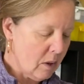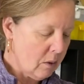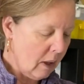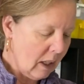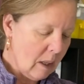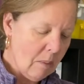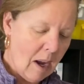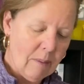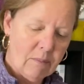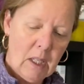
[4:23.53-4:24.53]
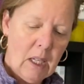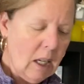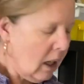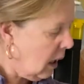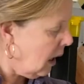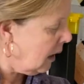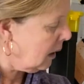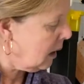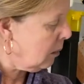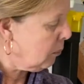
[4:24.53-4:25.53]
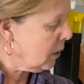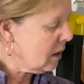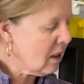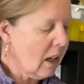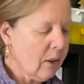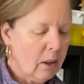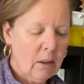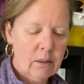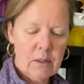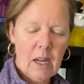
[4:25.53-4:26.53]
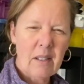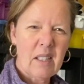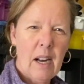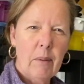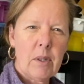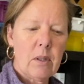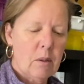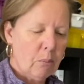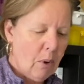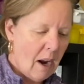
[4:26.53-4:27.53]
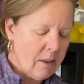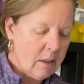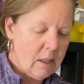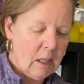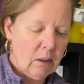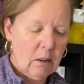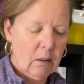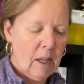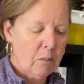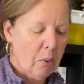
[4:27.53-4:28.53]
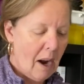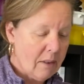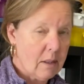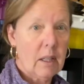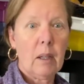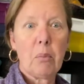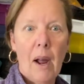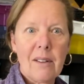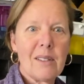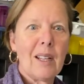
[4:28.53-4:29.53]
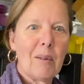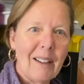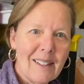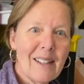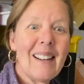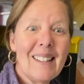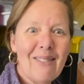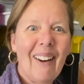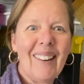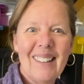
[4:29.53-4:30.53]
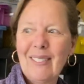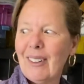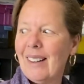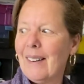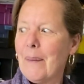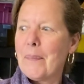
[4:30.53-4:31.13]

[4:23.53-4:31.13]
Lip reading: So I keep putting together test sandwiches and practicing because it is very different